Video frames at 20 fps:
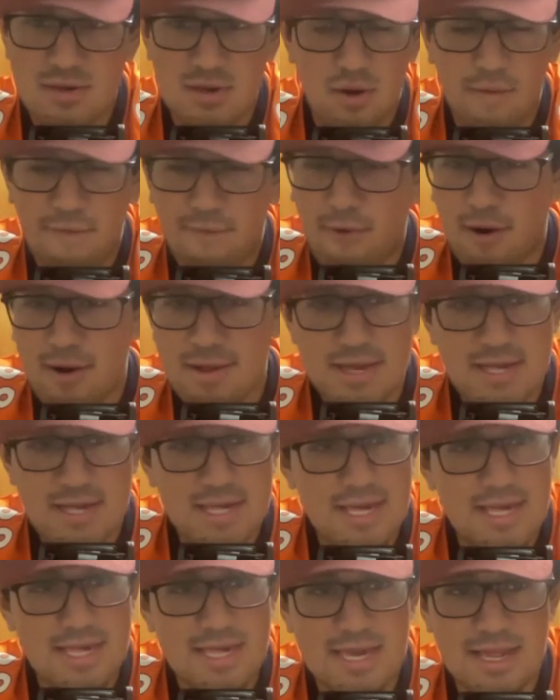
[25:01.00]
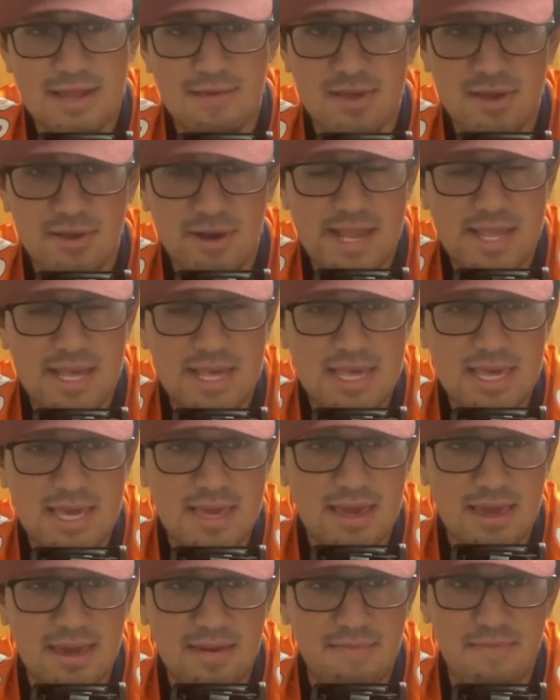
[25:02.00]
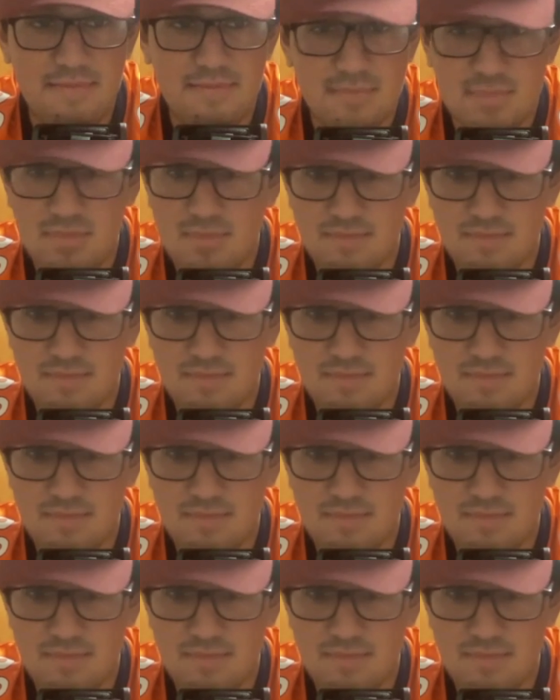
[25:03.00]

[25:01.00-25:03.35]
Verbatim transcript: so far this season, it was great to see him